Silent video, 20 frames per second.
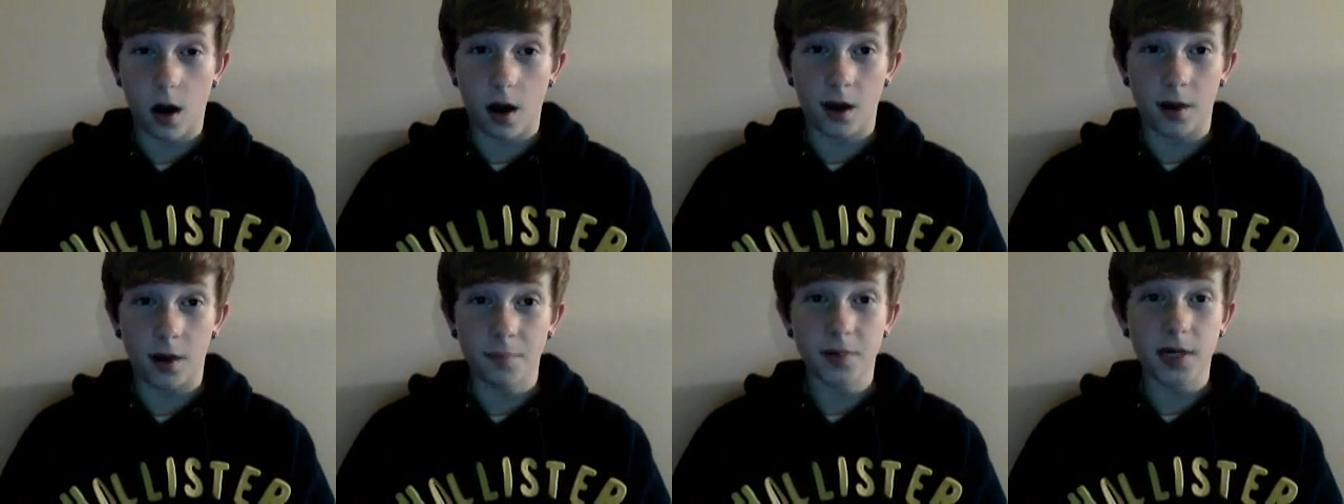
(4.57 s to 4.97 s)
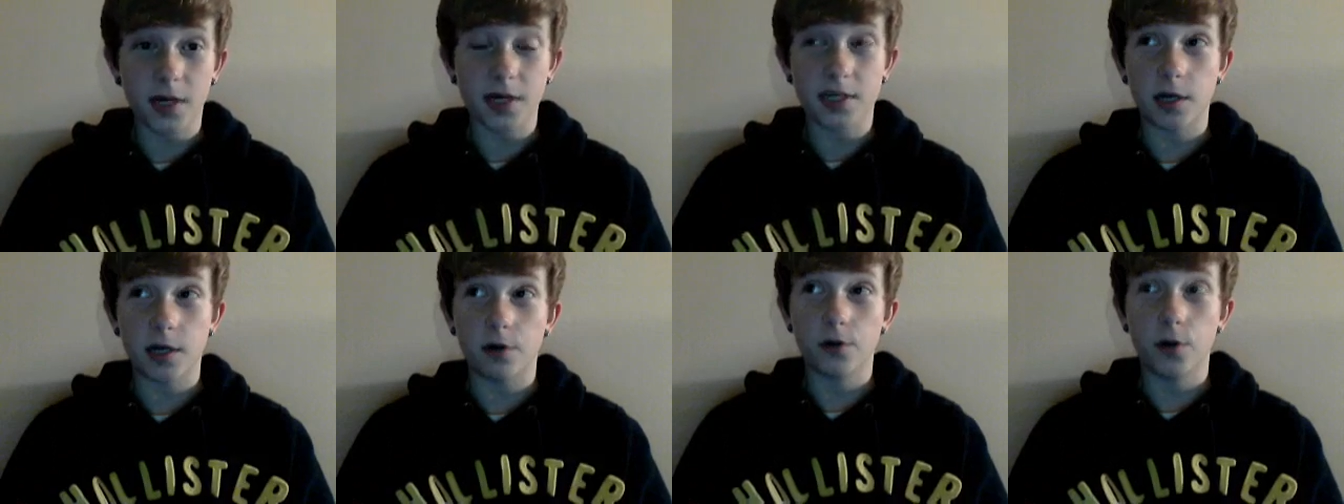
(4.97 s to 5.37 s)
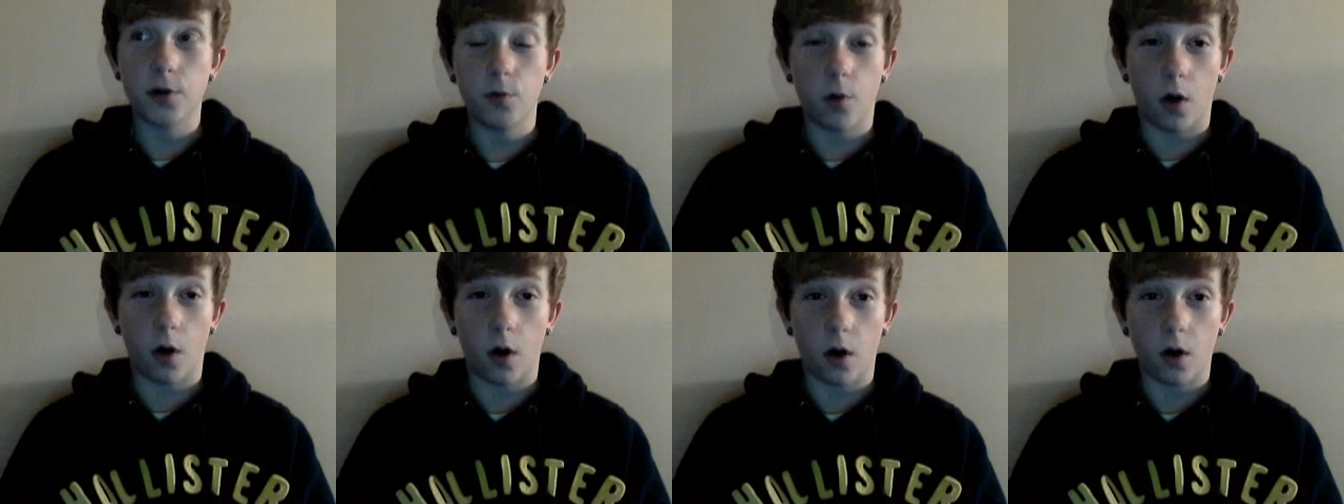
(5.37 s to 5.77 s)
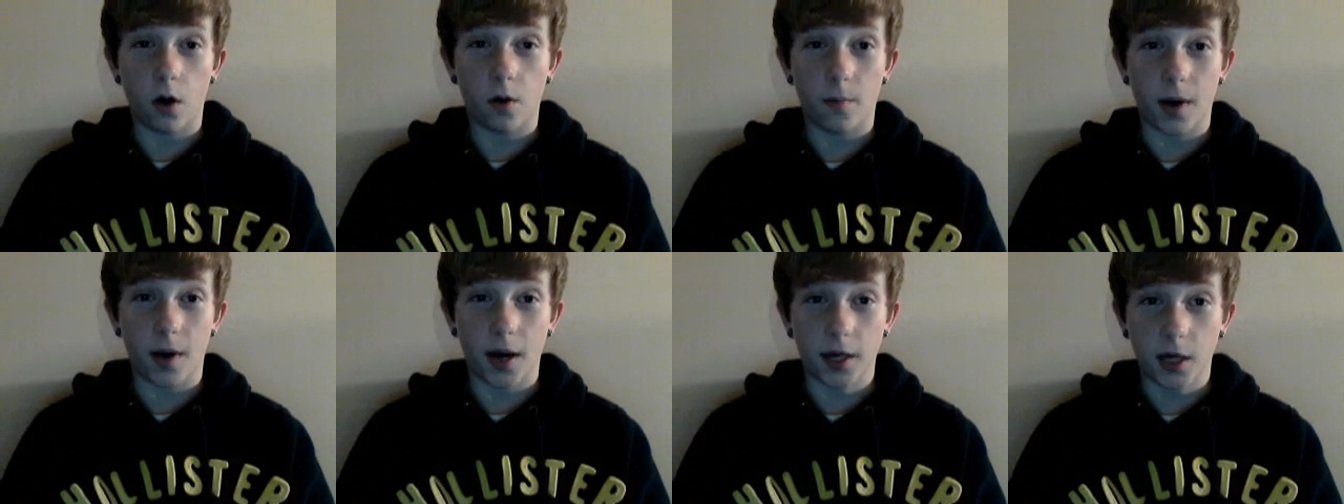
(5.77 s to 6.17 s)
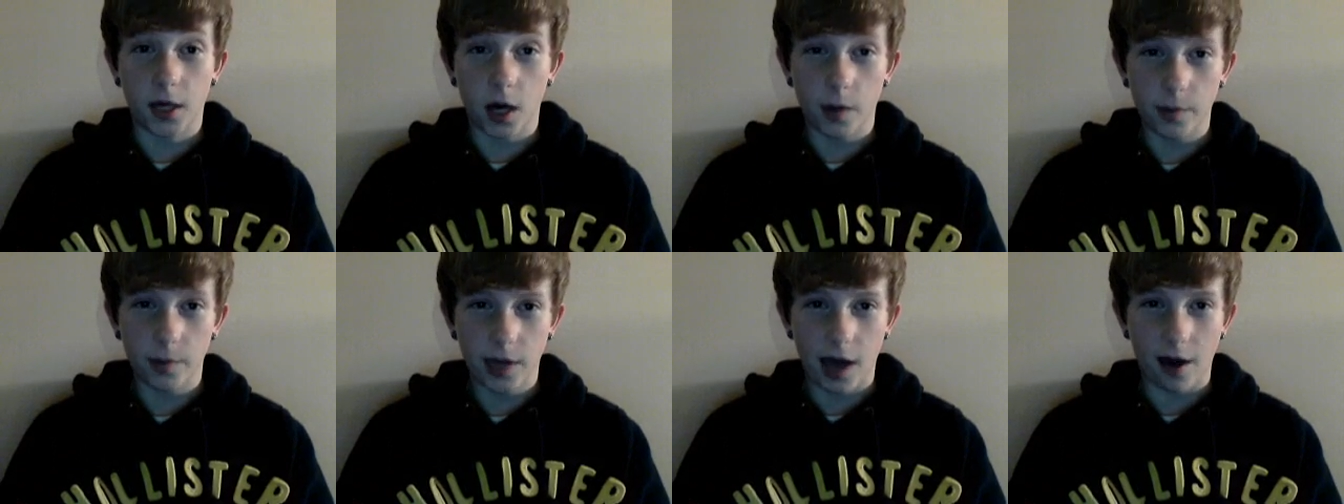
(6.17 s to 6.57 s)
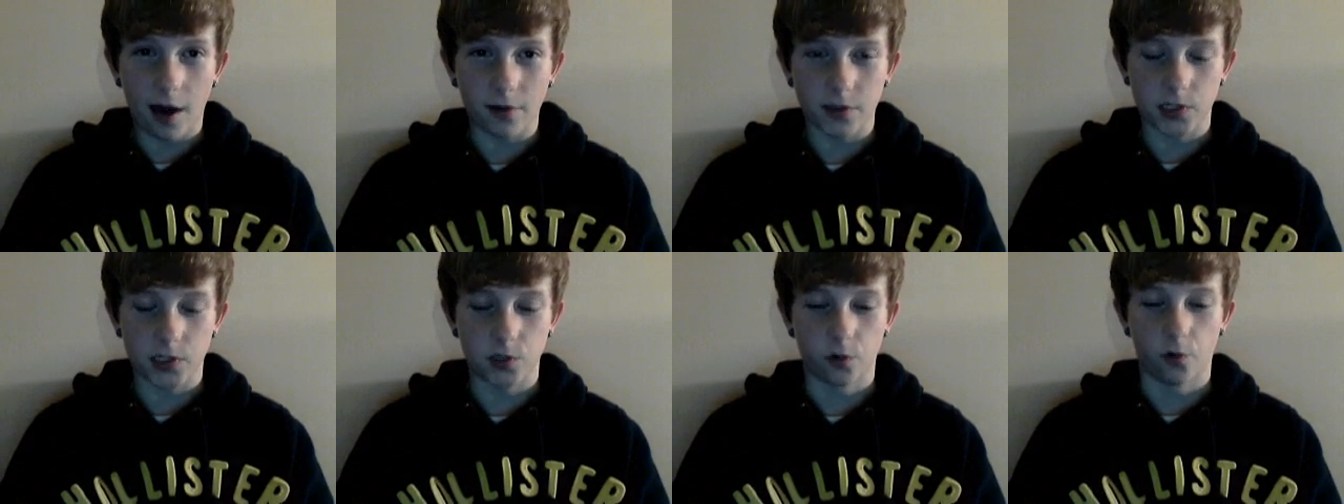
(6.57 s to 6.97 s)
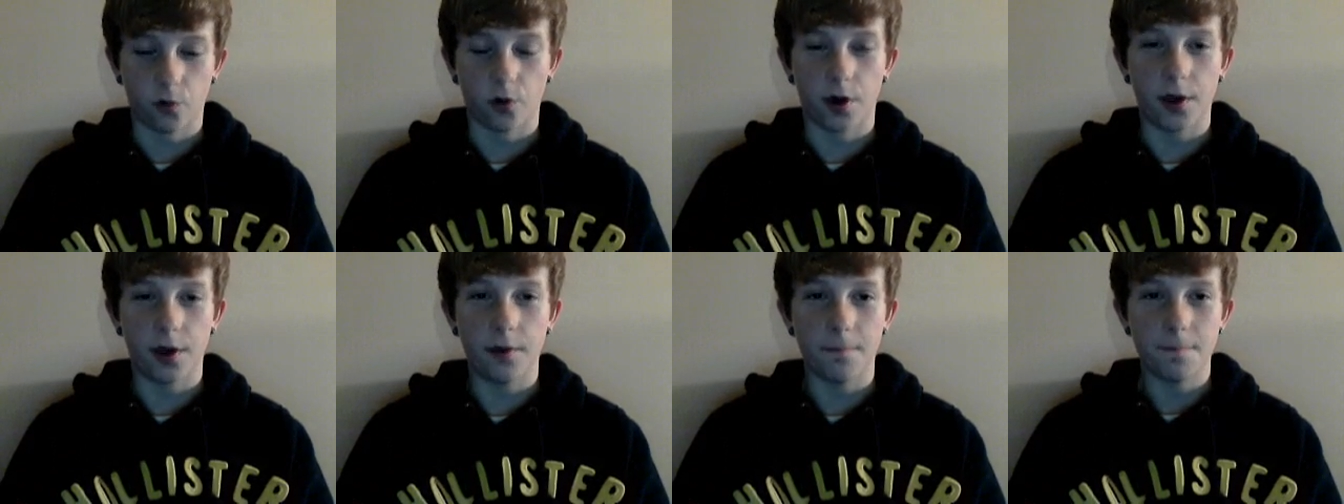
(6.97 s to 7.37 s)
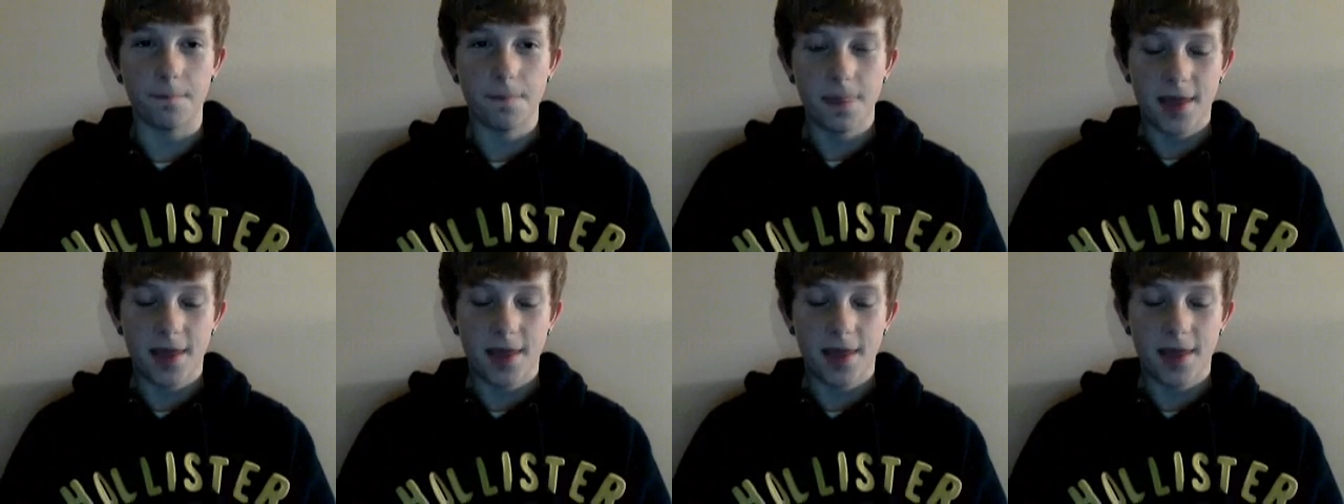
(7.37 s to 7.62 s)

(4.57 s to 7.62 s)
I'm gonna tell you all my coming out story,